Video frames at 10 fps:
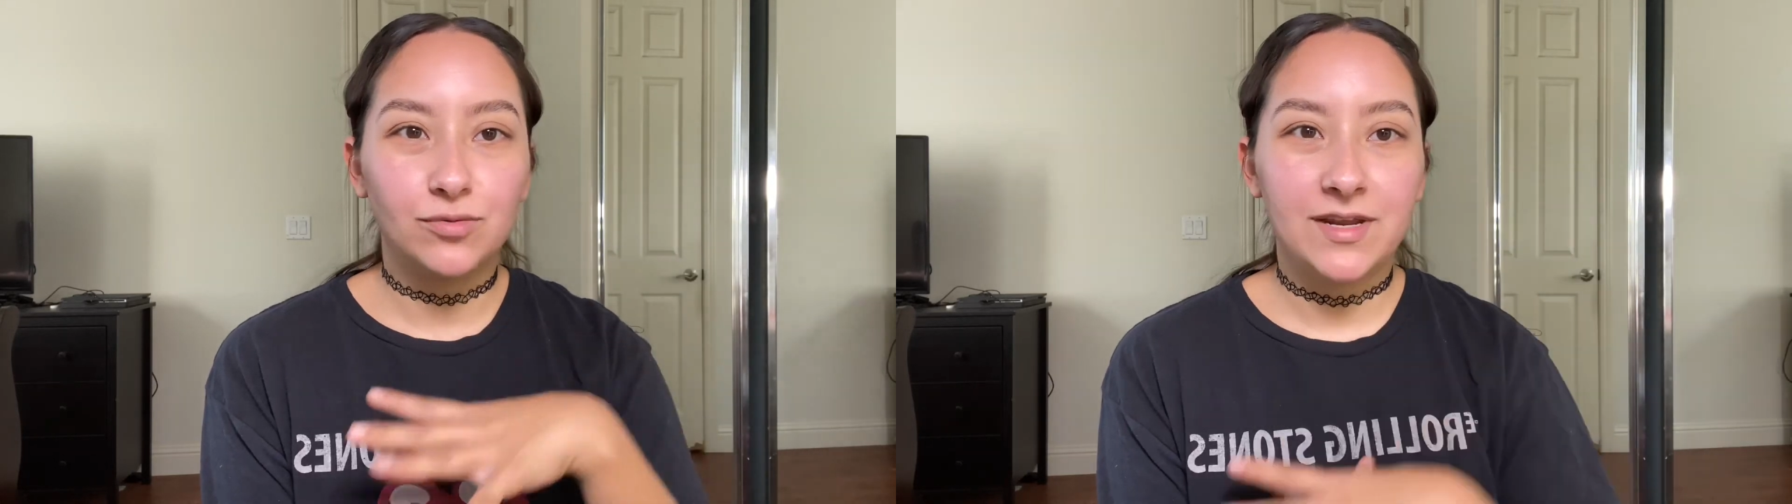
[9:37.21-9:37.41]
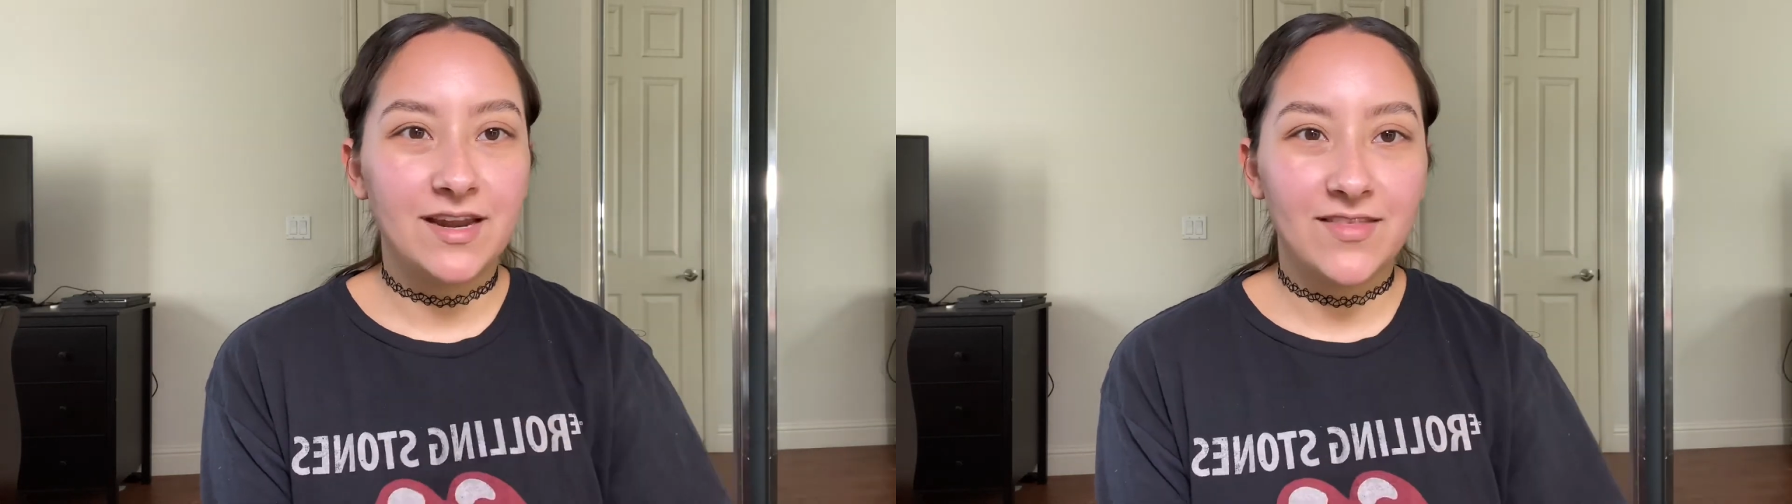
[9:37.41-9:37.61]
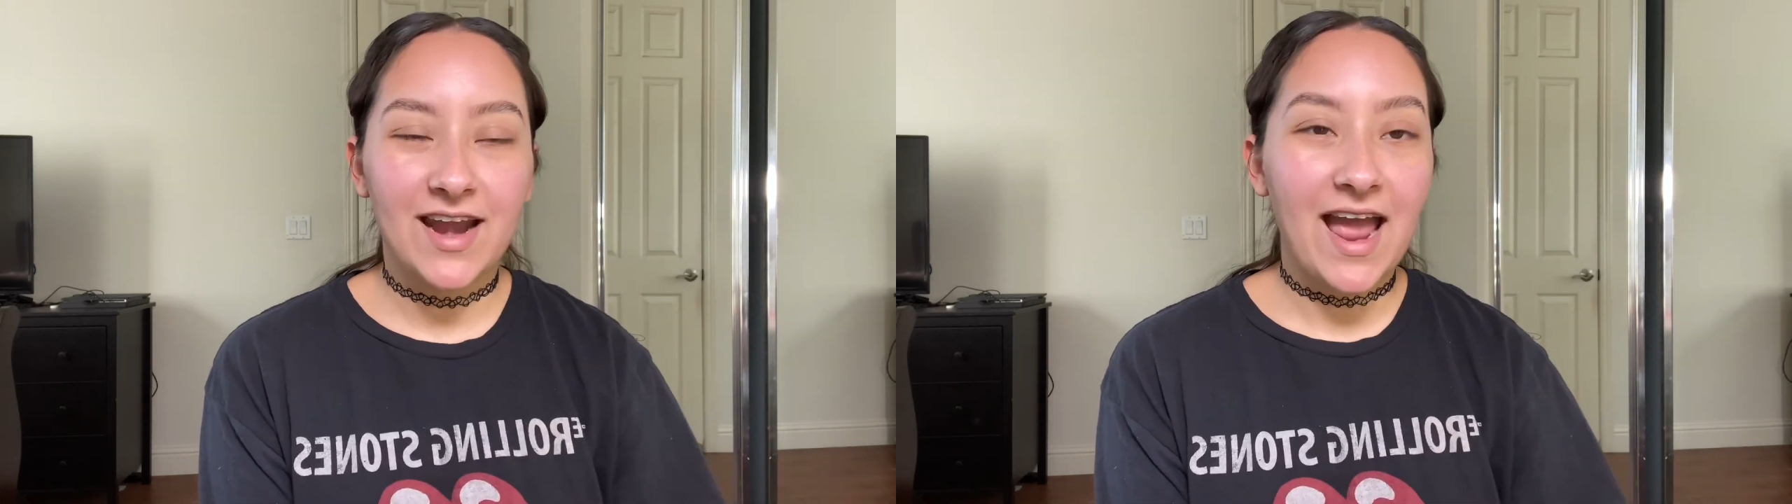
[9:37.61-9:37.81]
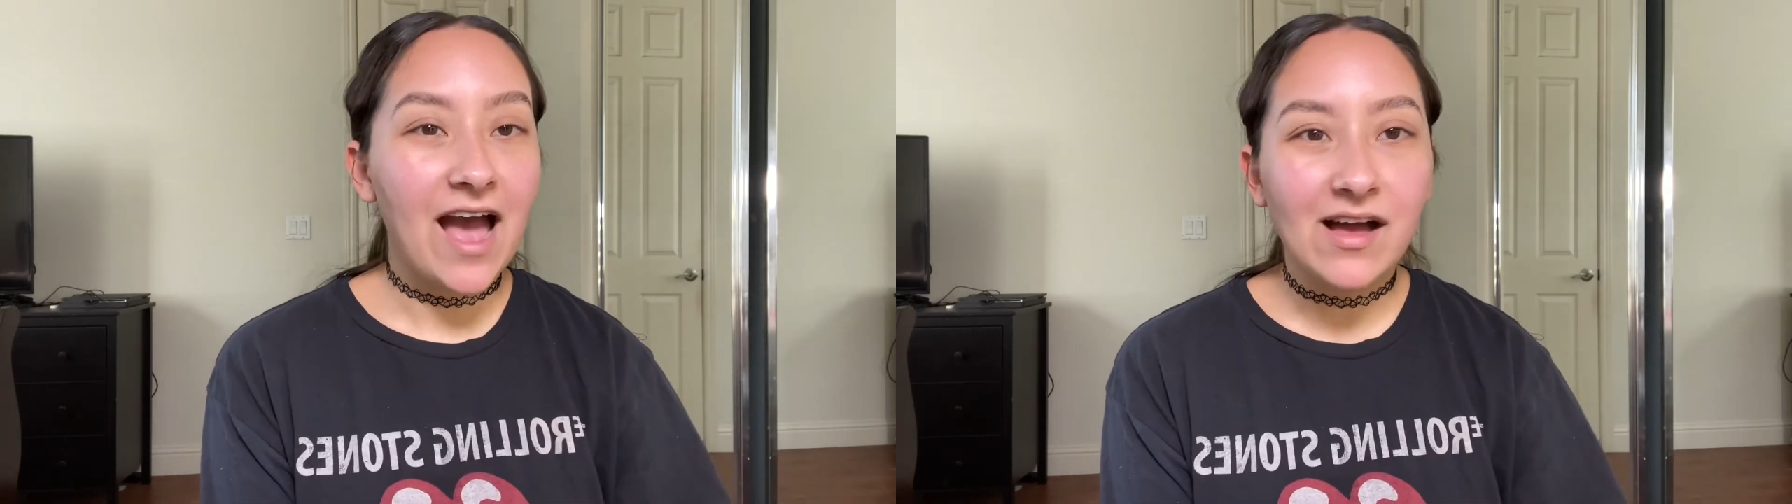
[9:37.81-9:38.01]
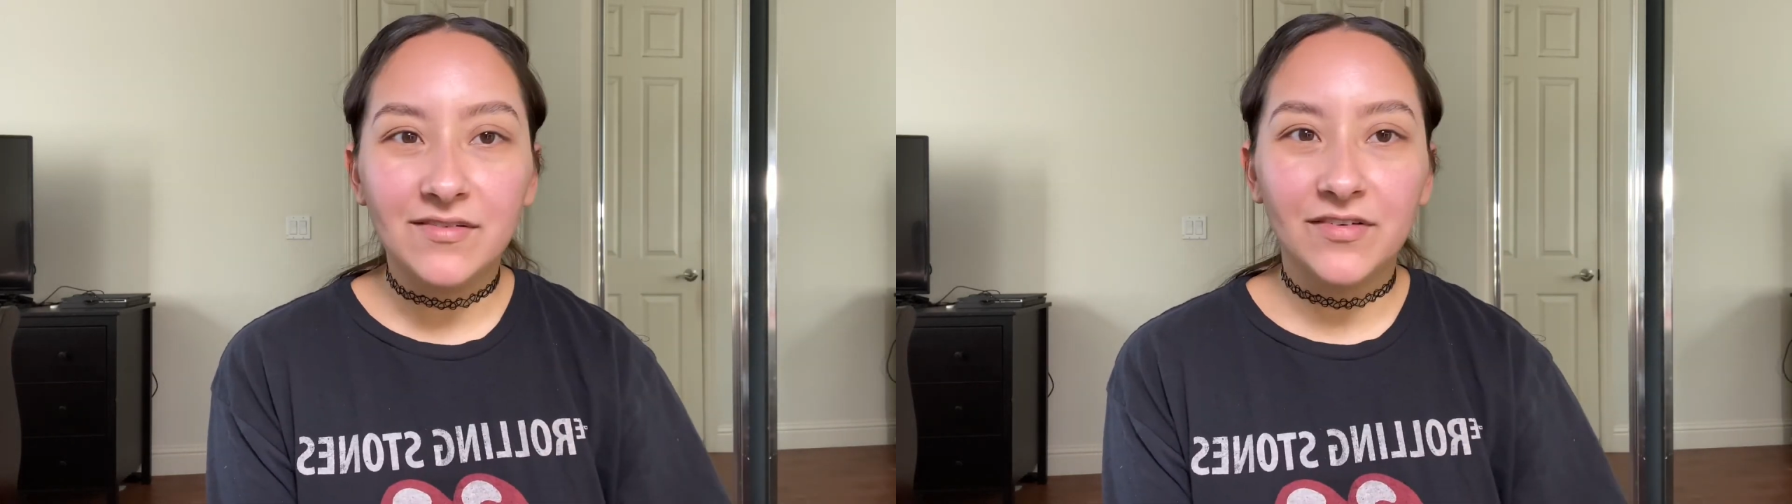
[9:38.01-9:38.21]
media that I
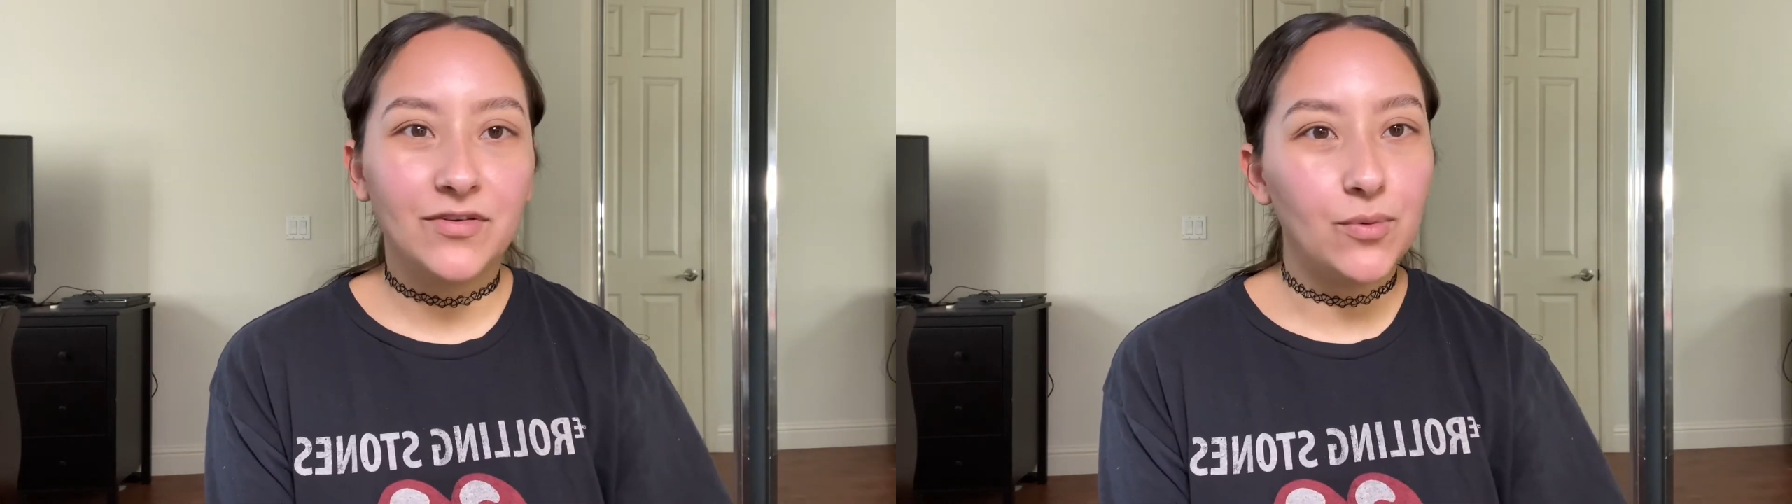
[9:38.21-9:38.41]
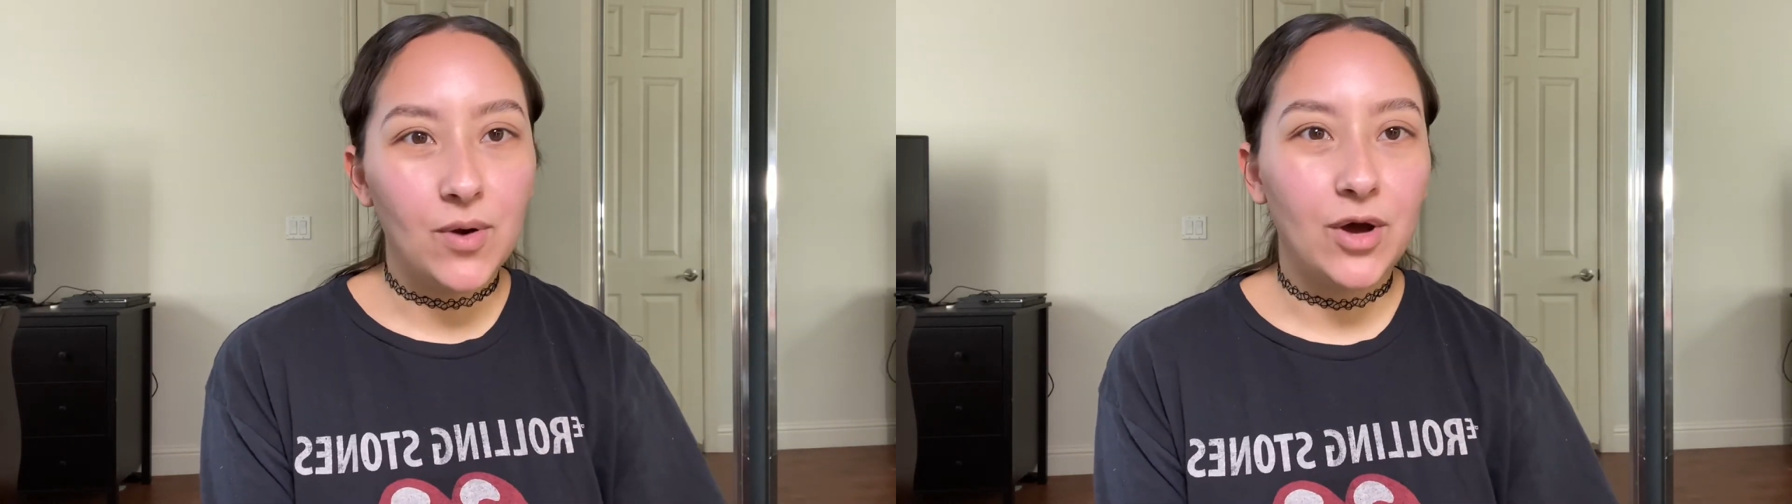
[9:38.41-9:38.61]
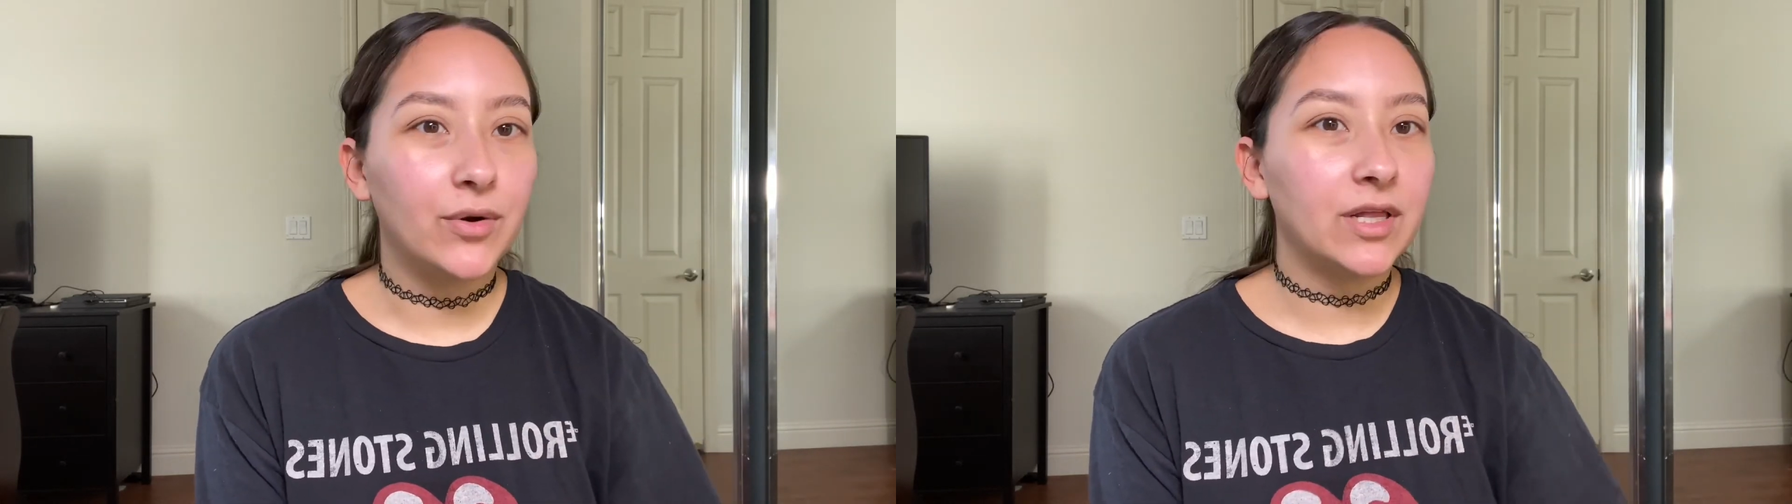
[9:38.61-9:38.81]
have if you want,